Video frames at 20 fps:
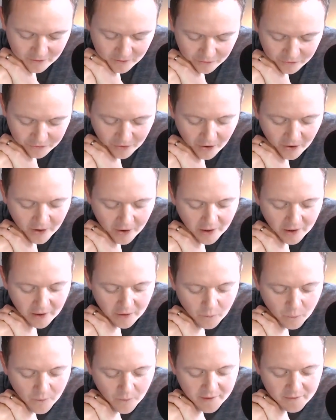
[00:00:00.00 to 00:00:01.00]
So
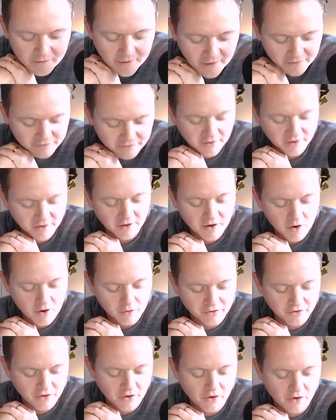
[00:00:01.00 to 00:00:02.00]
we invested in
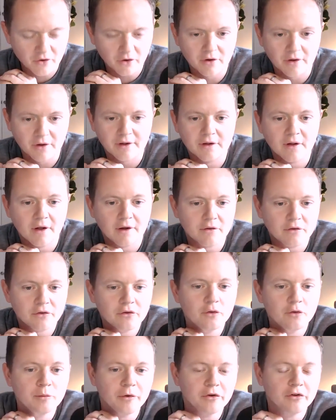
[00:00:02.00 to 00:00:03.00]
culture early, like
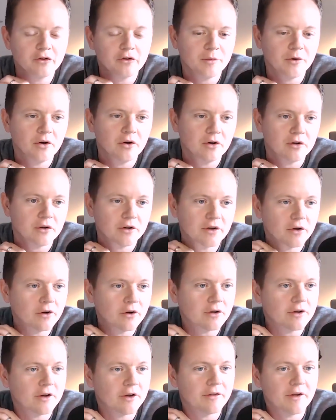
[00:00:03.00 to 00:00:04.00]
super early,
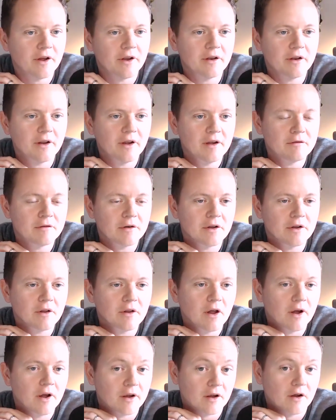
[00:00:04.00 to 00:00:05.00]
earlier than even
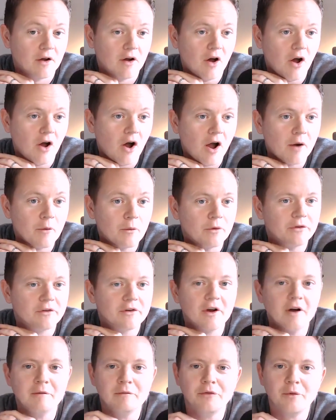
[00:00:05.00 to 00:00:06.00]
like I was
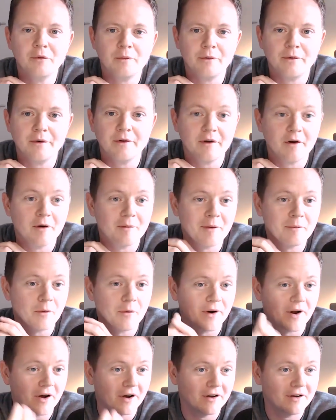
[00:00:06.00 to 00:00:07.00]
comfortable with. I remember
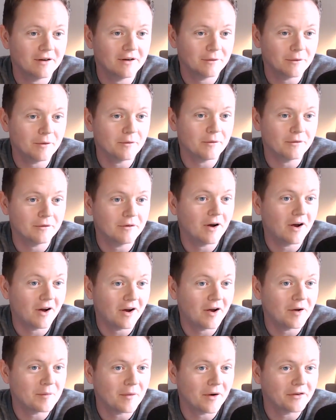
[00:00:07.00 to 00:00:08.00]
when I
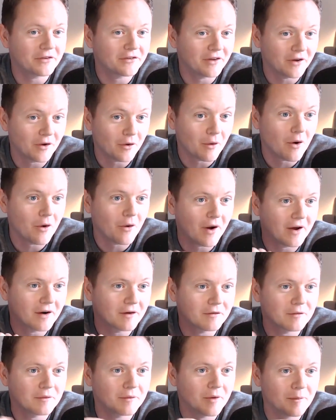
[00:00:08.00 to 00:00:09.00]
hired my COO out
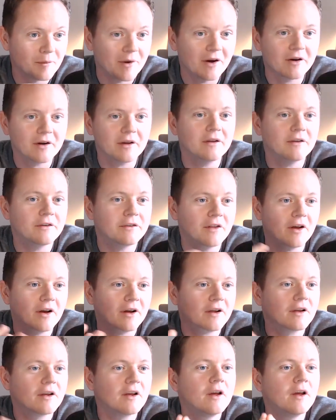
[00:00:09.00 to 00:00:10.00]
of America, he's
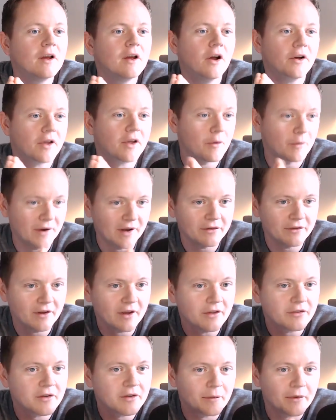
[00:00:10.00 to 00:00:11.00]
like, okay, we need to
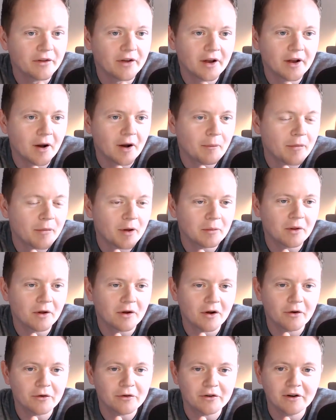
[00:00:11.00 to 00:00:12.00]
get someone to head up people and
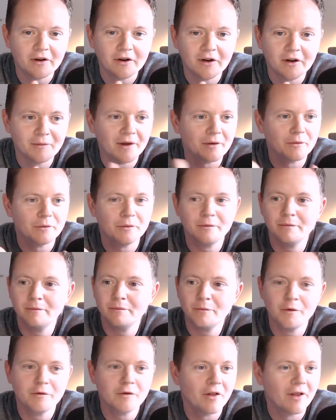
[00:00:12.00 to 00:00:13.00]
culture. And I'm like,
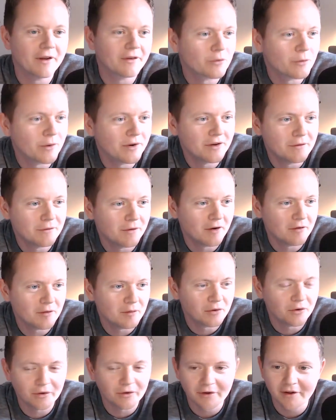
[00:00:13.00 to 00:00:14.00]
we've got like 25
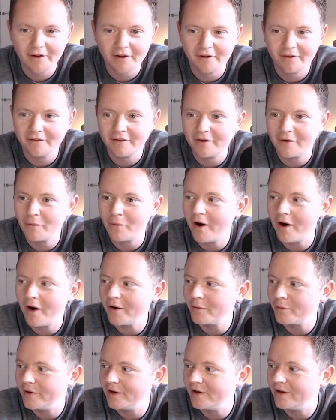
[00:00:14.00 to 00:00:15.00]
employees, why
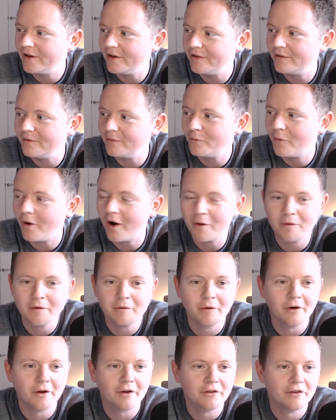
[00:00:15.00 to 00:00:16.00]
are we
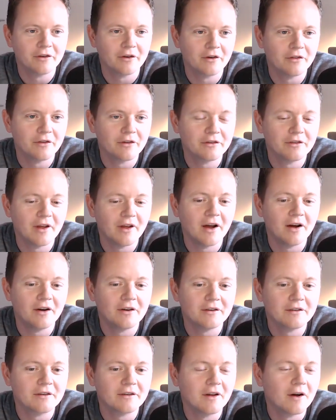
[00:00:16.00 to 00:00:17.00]
focusing on this now?
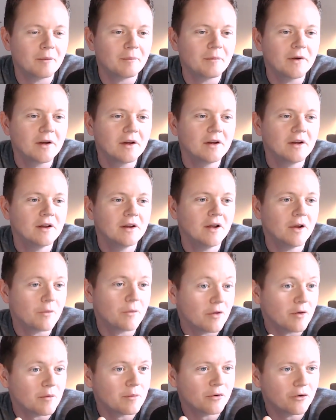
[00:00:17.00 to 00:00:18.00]
And he
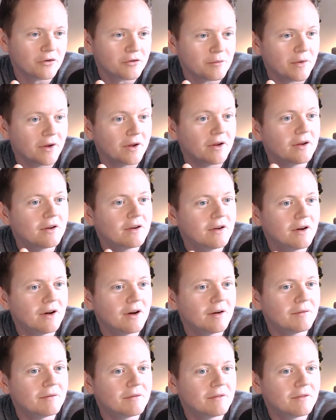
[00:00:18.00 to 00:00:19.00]
really pushed me,
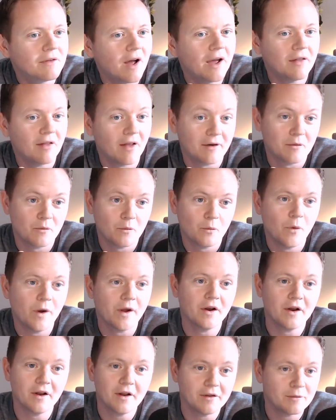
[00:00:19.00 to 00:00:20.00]
hey, like we're
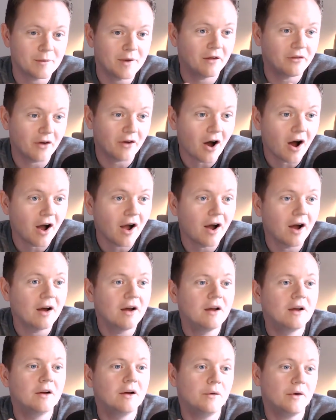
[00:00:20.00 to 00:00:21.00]
going to need to be able to hire.
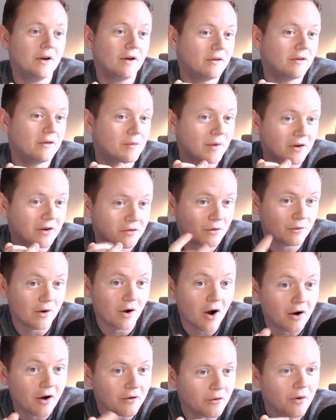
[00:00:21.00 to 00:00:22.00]
We're going to need to make sure we're
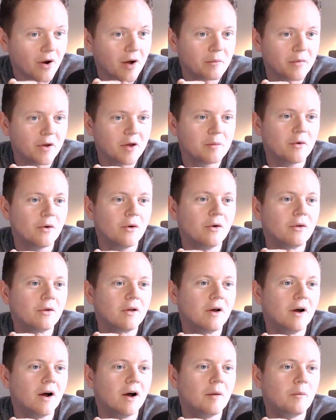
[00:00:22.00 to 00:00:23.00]
hiring the right people.
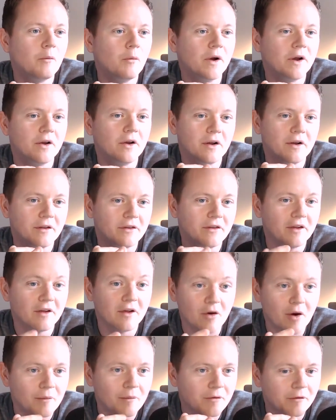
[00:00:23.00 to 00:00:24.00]
We're going to need to
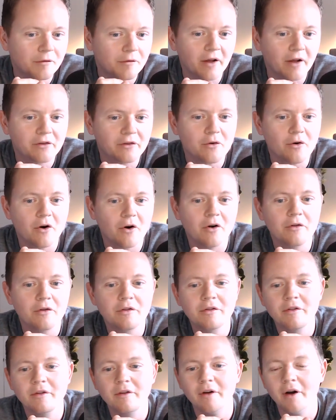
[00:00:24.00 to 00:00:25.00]
gear up for fast growth.
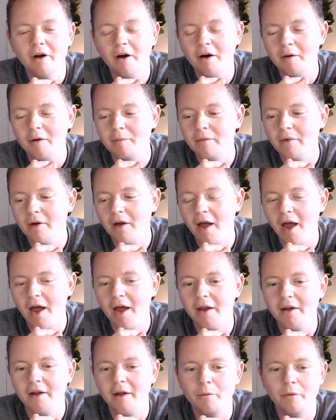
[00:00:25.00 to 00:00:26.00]

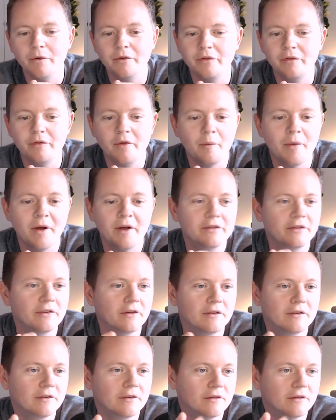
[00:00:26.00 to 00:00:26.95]
And it was the best,